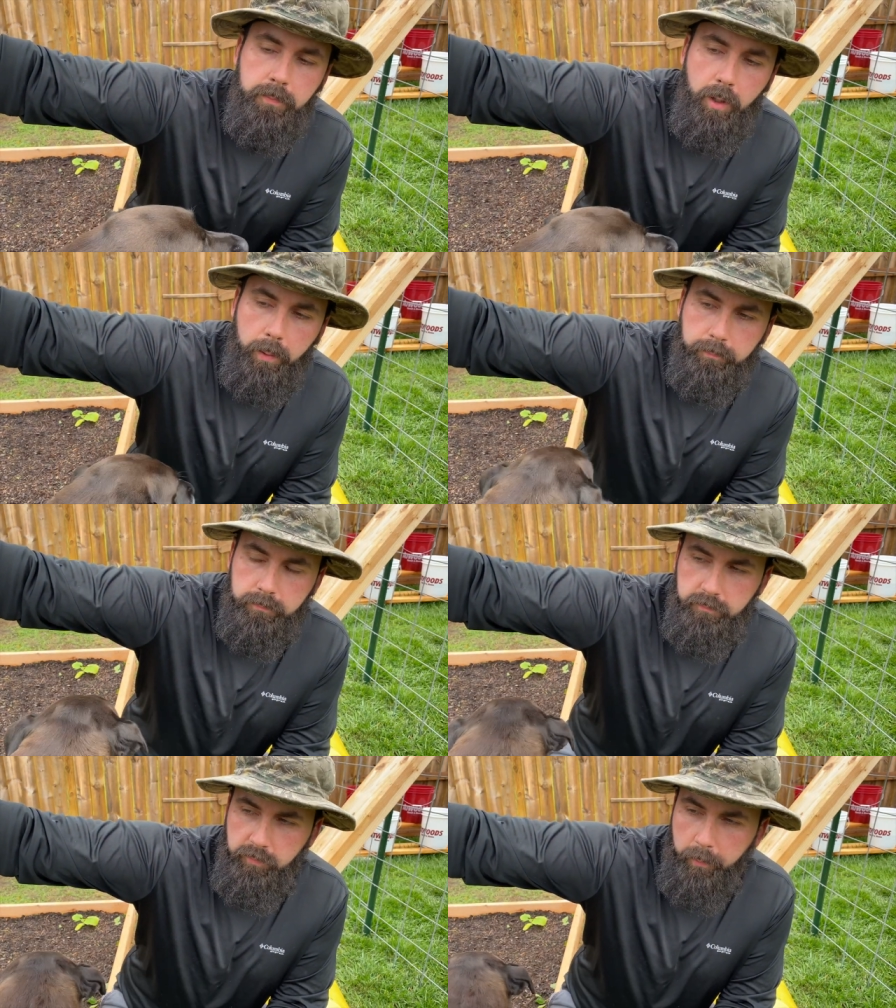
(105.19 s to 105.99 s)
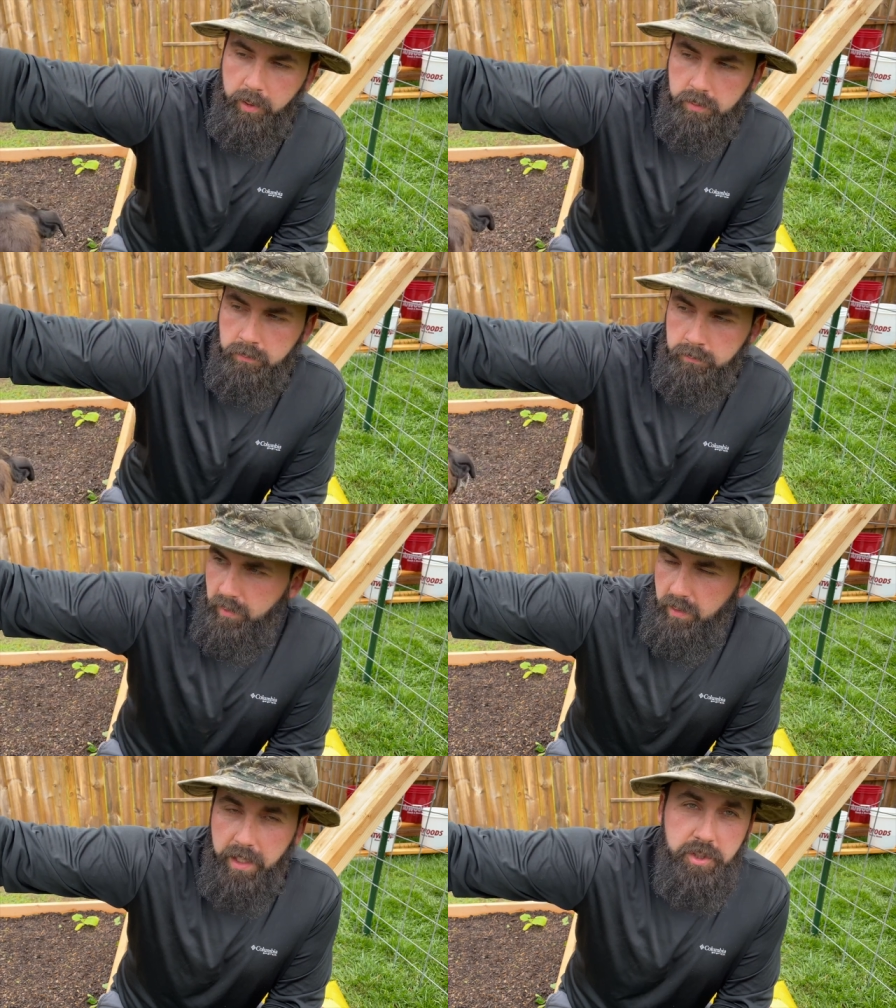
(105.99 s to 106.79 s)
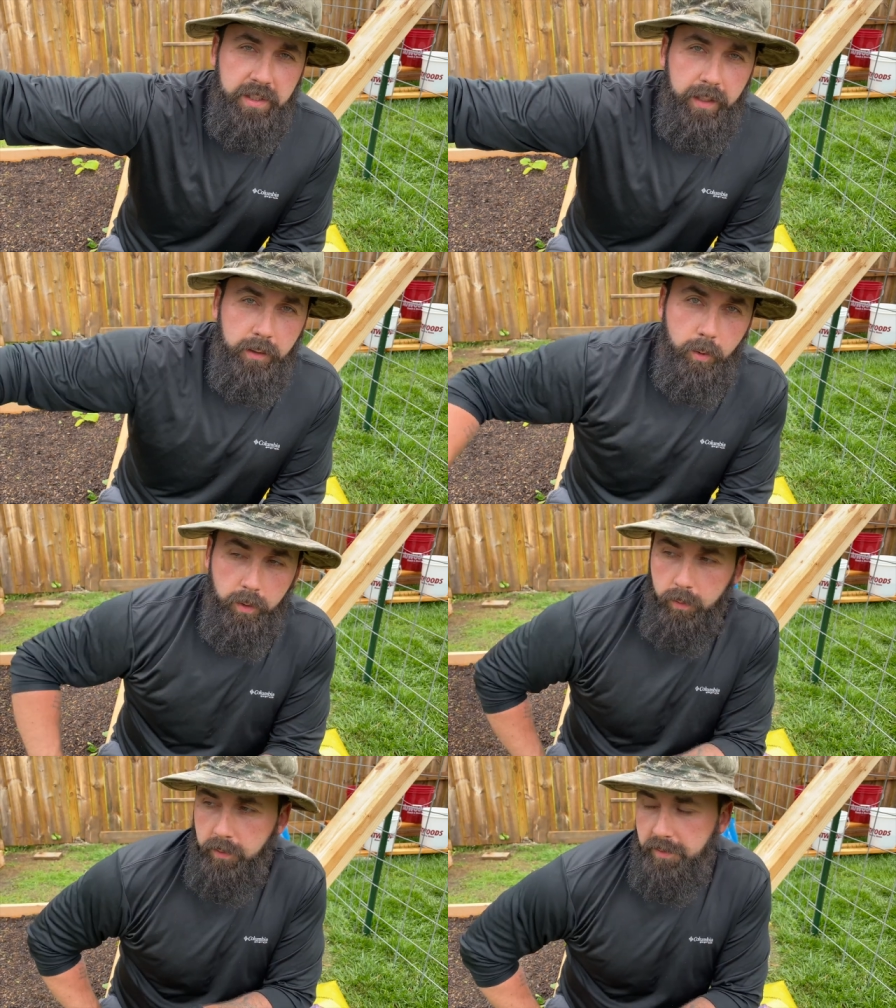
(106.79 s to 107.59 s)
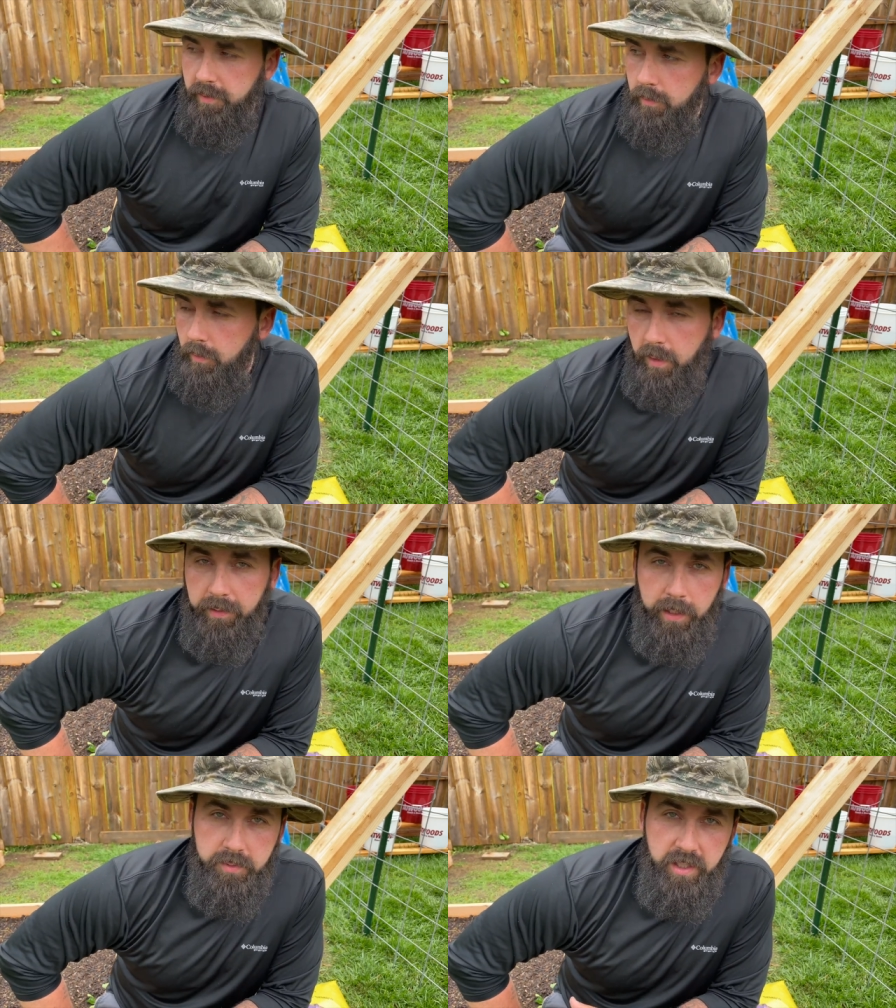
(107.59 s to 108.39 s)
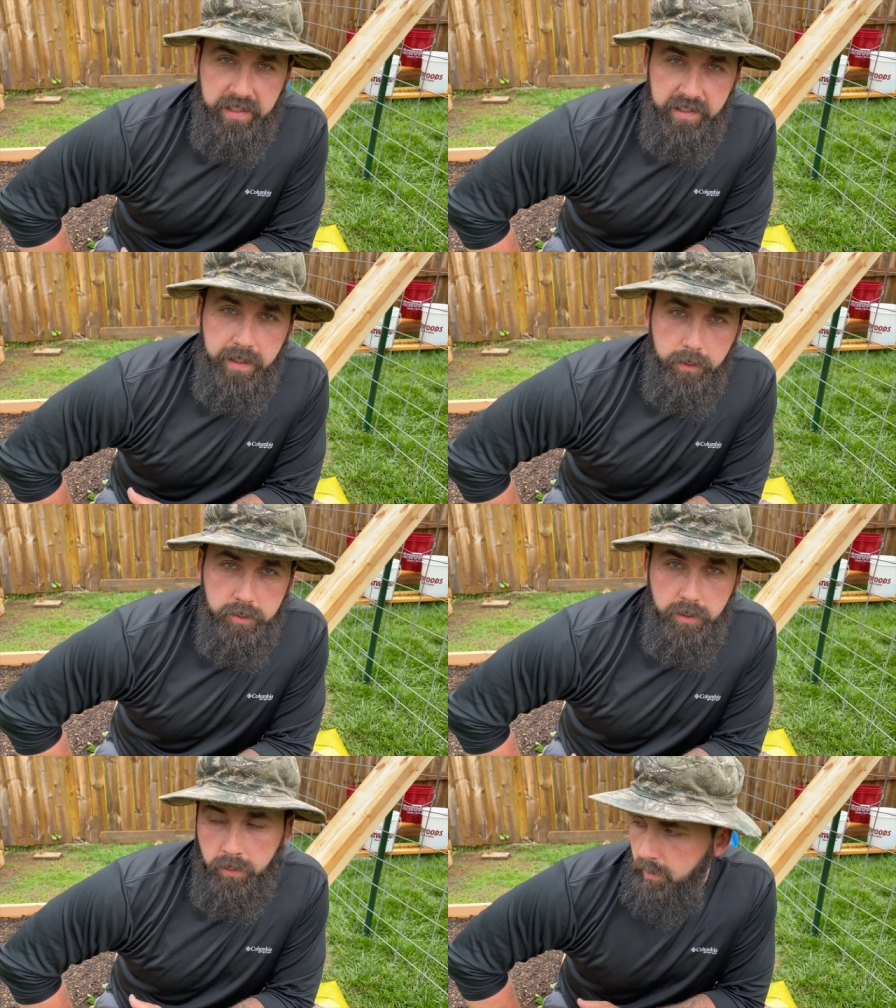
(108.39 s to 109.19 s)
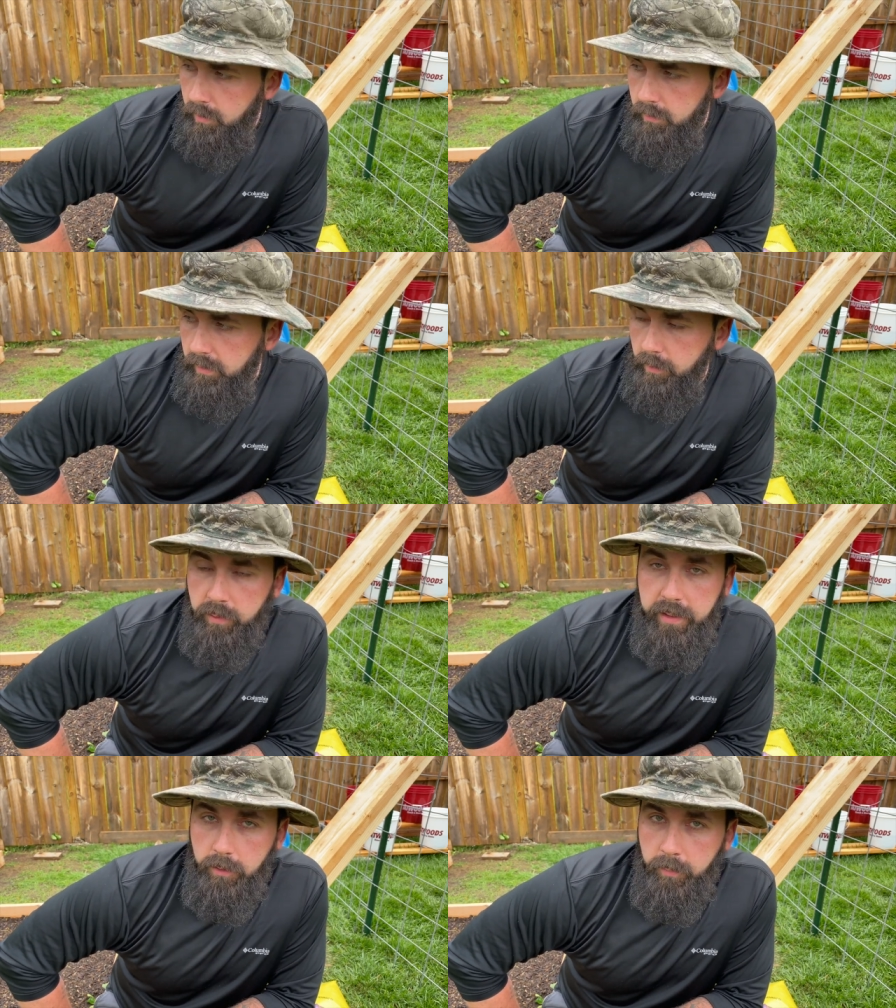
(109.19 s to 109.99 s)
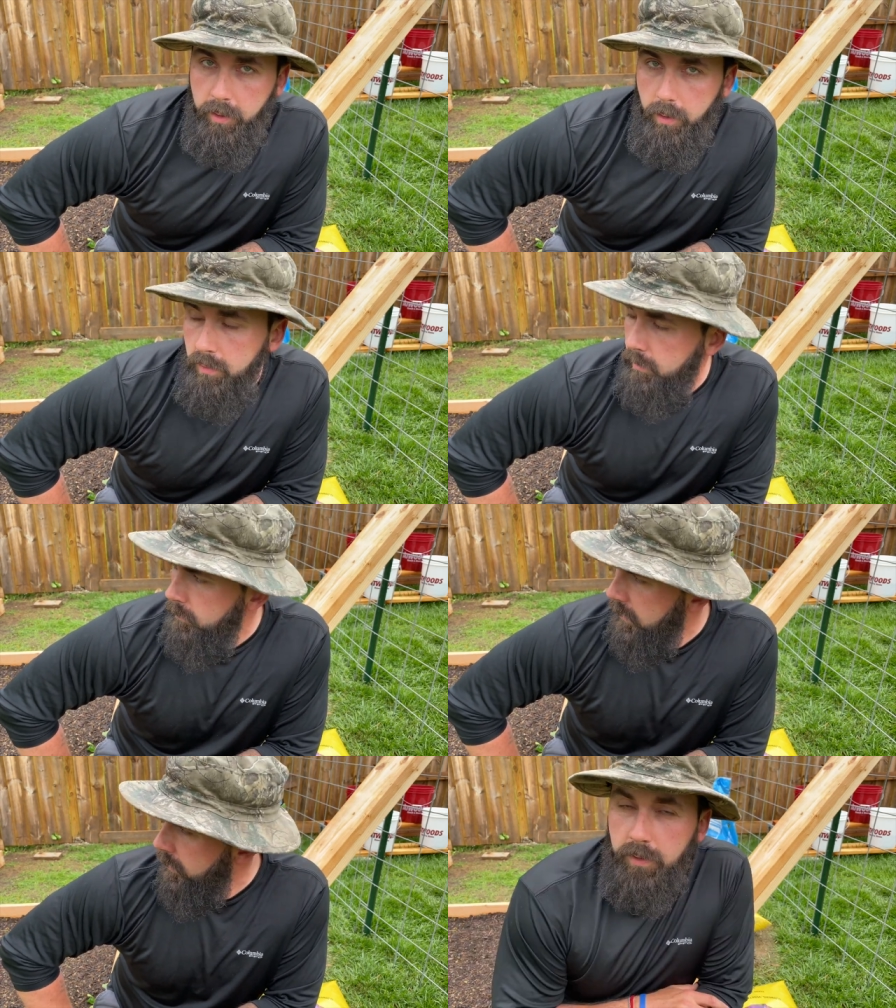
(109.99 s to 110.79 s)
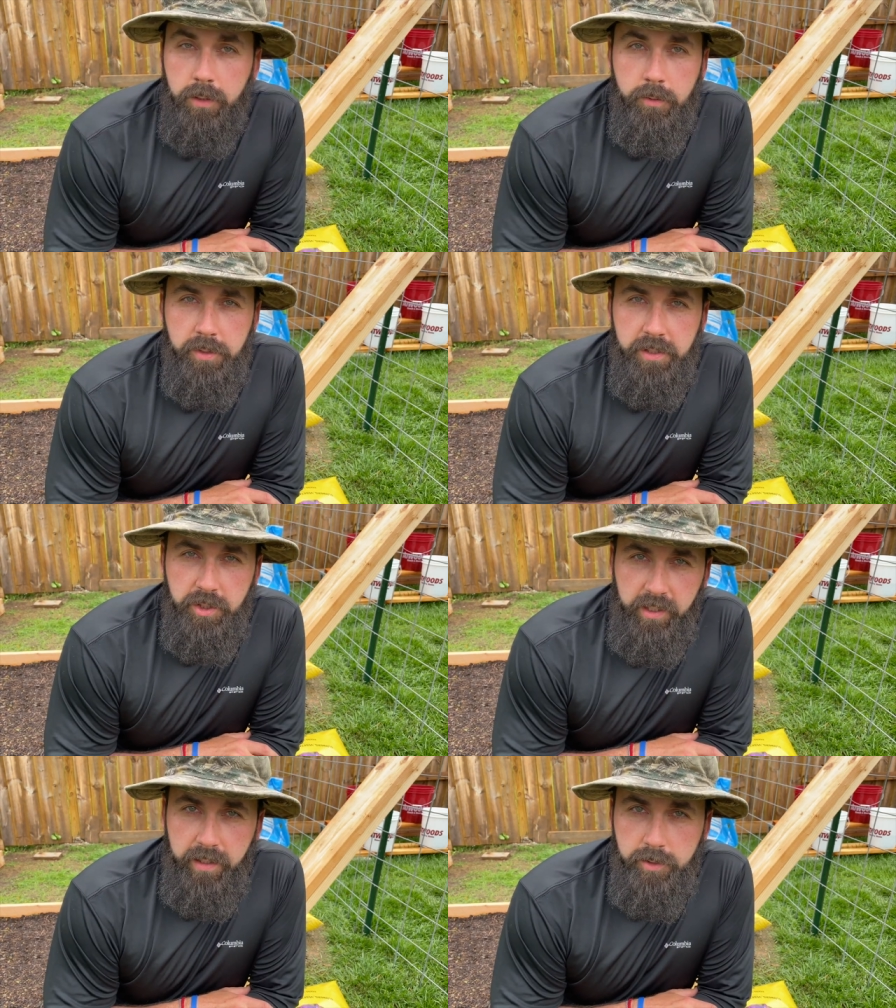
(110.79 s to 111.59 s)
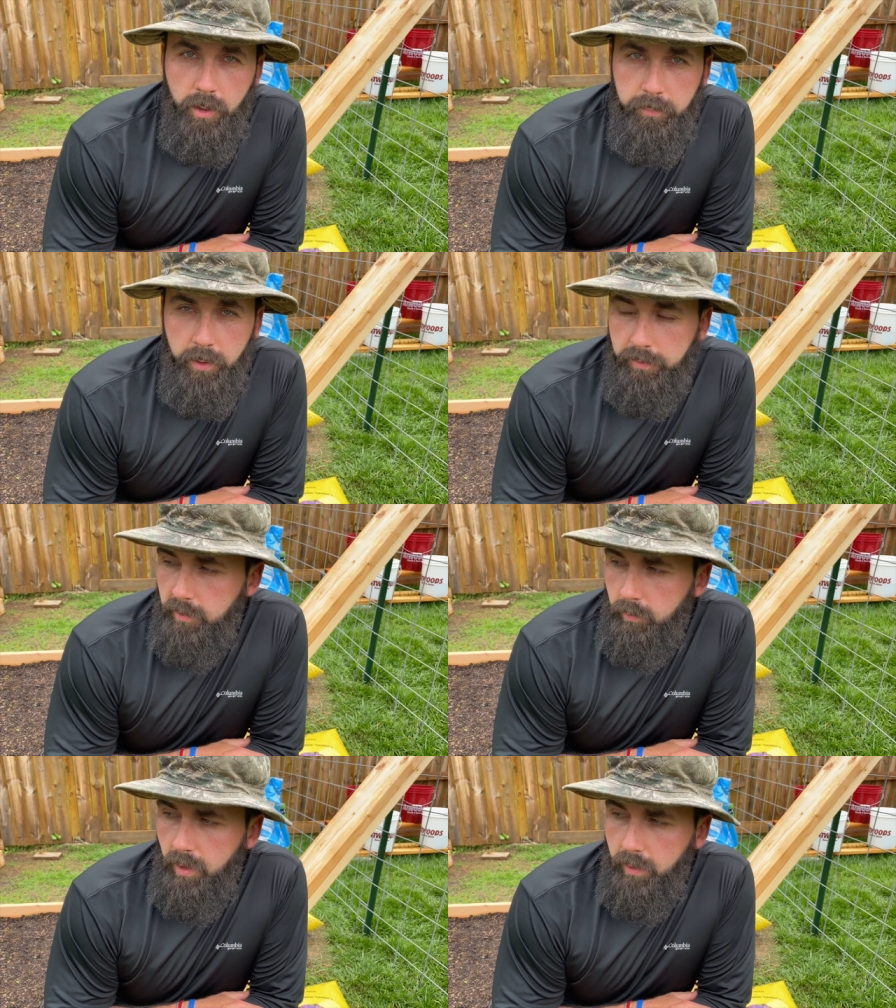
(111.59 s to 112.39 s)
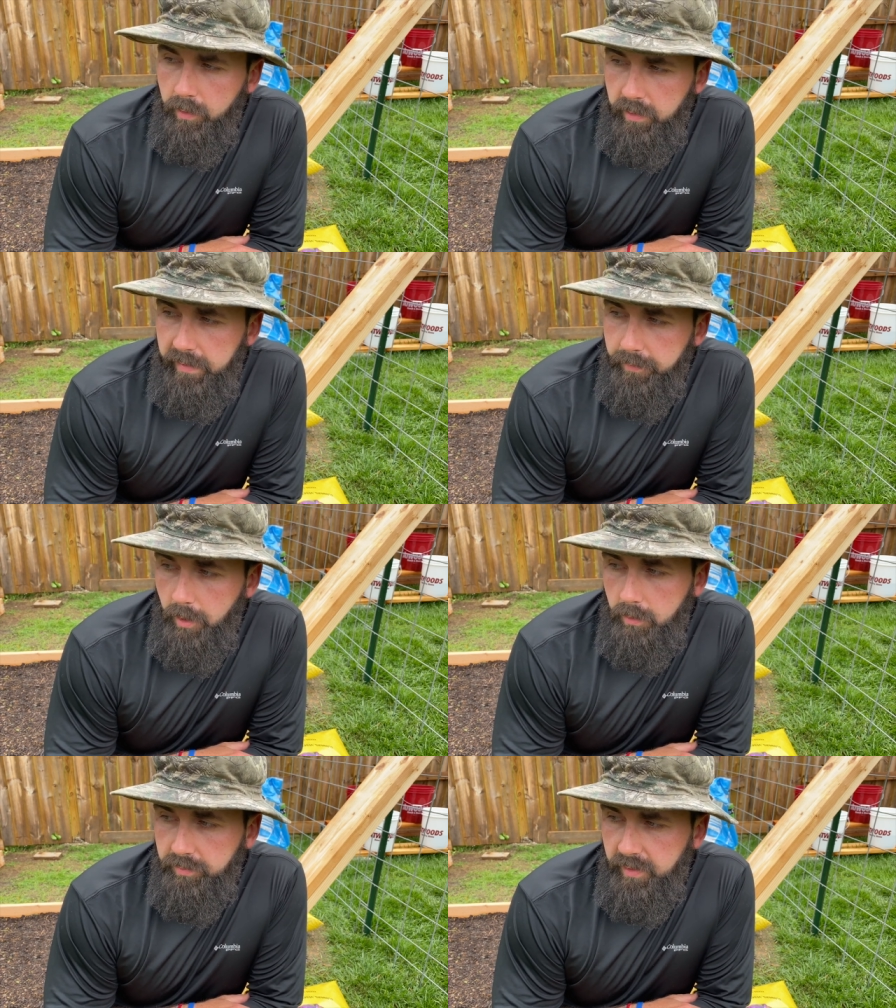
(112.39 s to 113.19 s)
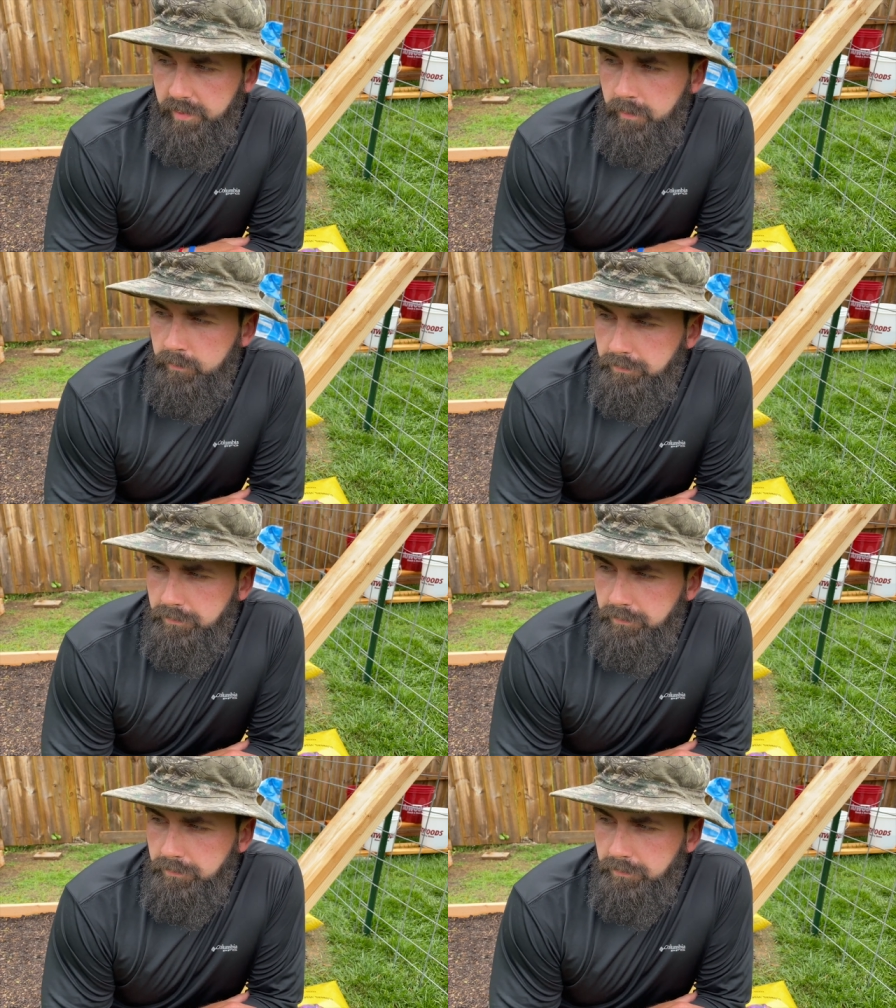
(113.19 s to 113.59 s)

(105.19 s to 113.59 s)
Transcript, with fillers: All right, Vominos. Now she gotta go though, cause her nickname's Diggy Diggerson. And I don't need her in my garden. The good news is she can't jump though, so we're not gonna need a tall fence.